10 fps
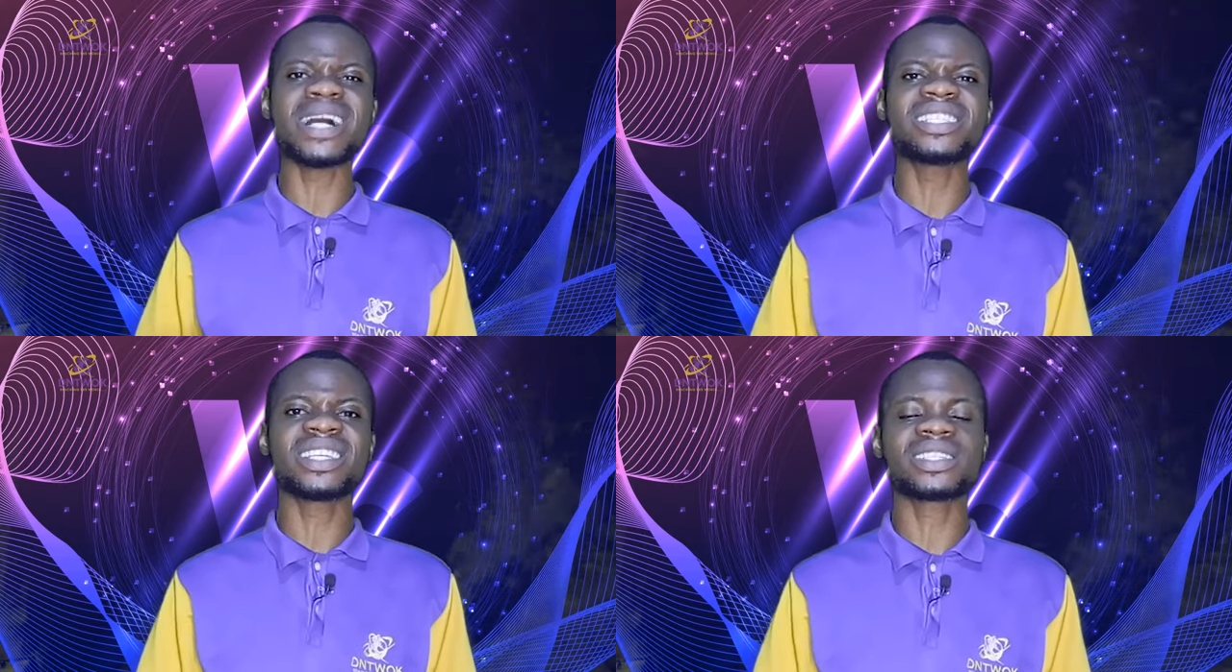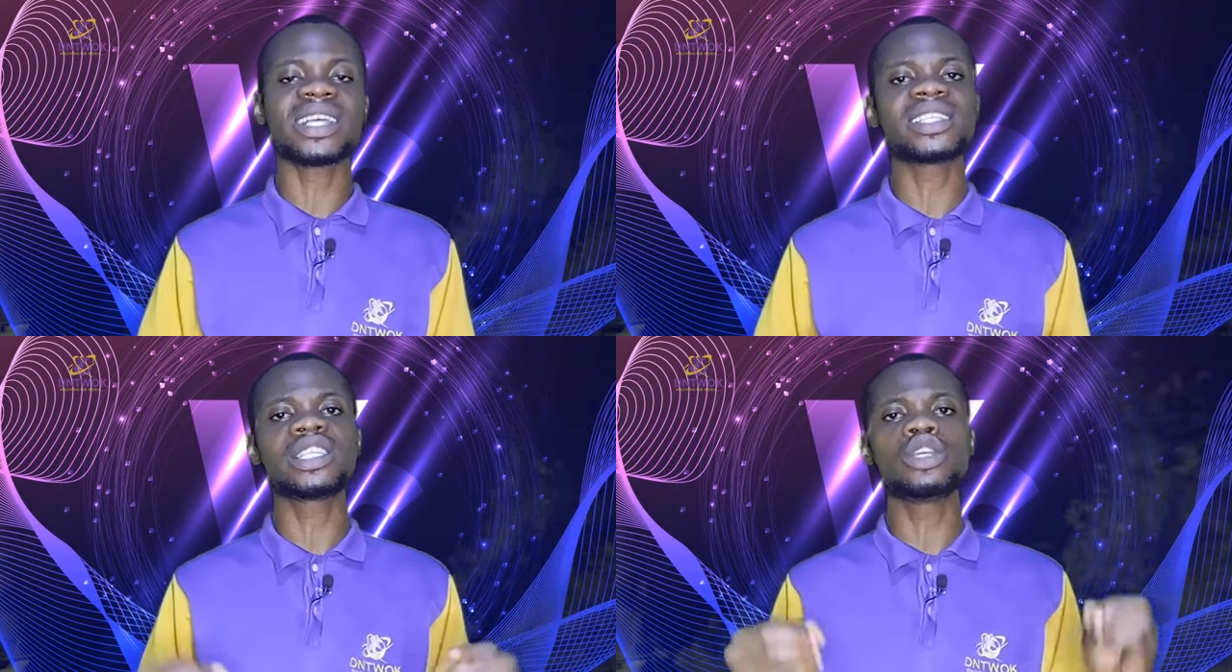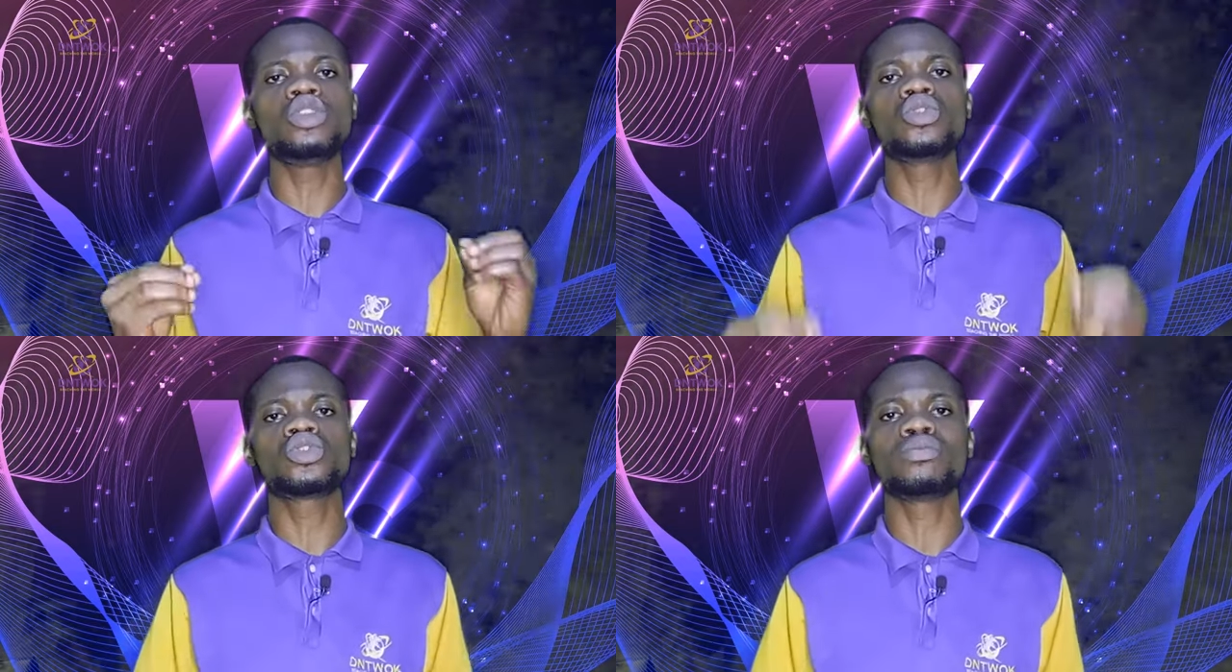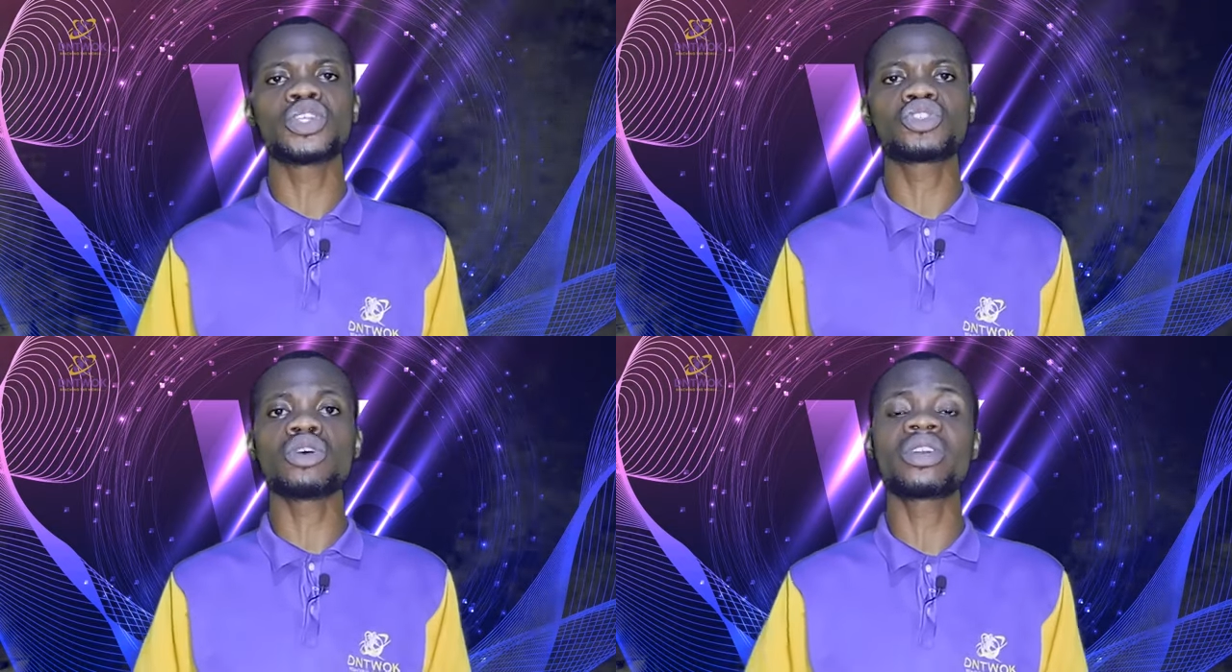Manchester City looks to
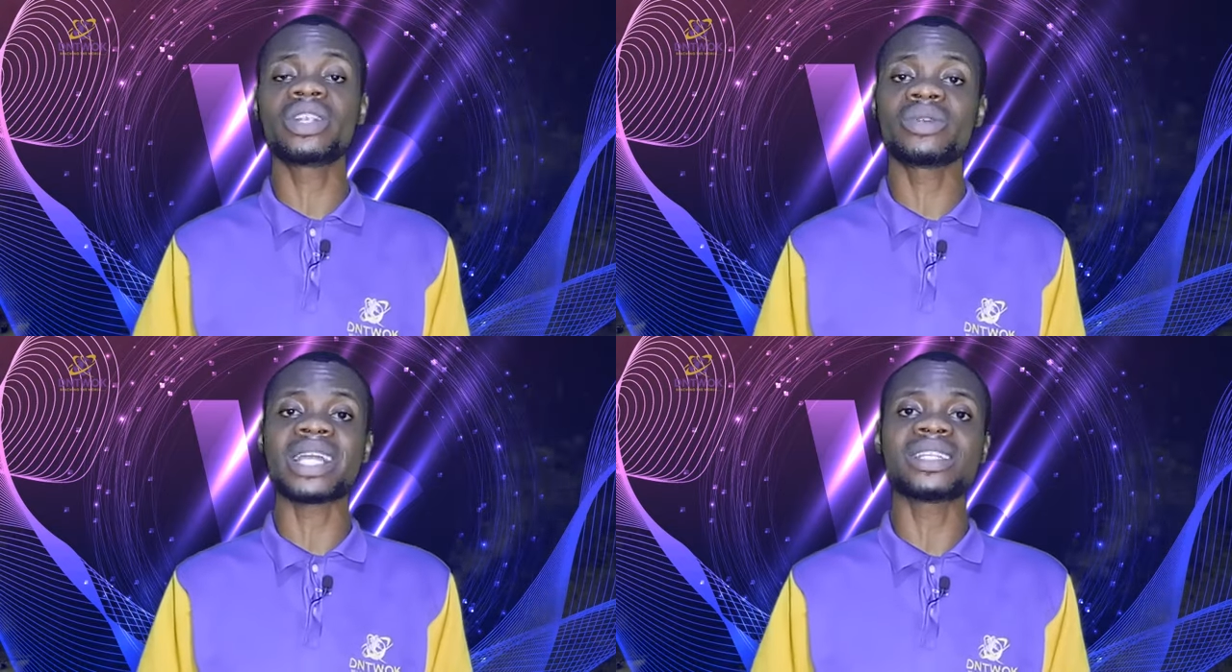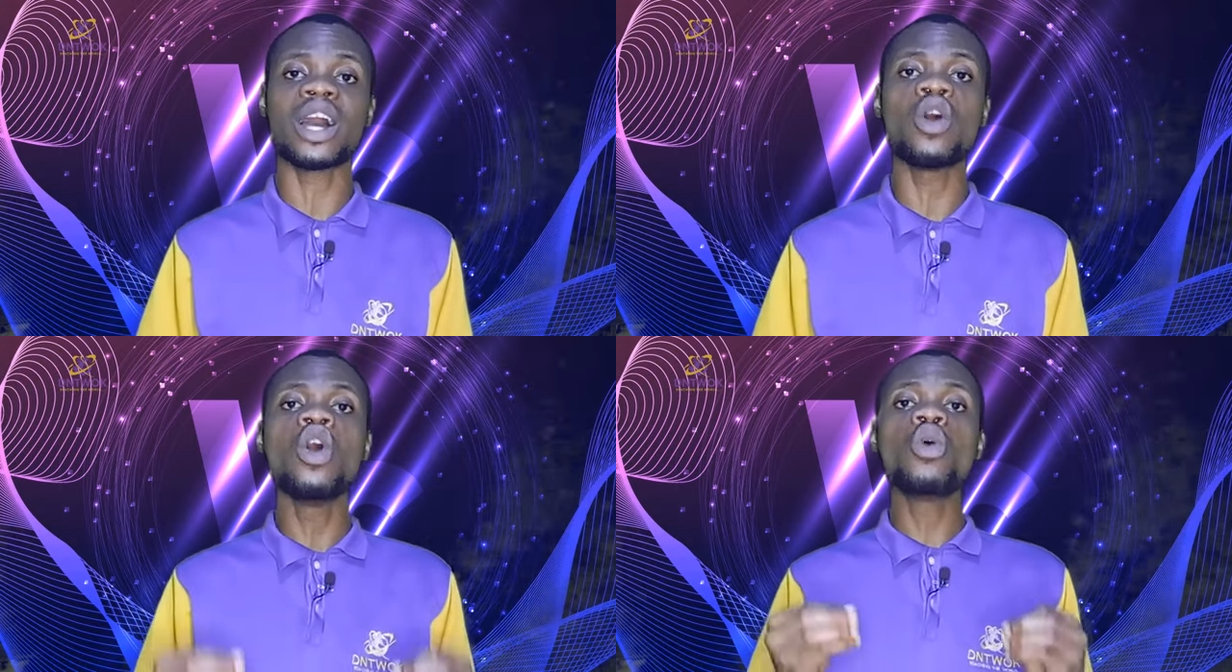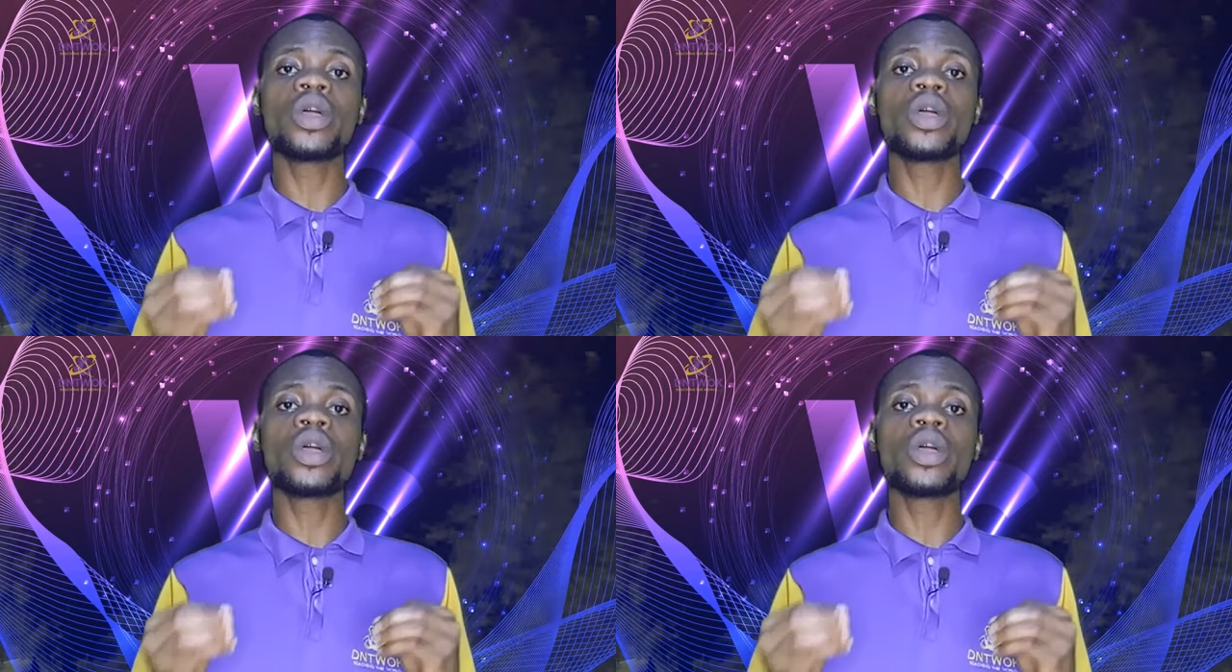be struggling right now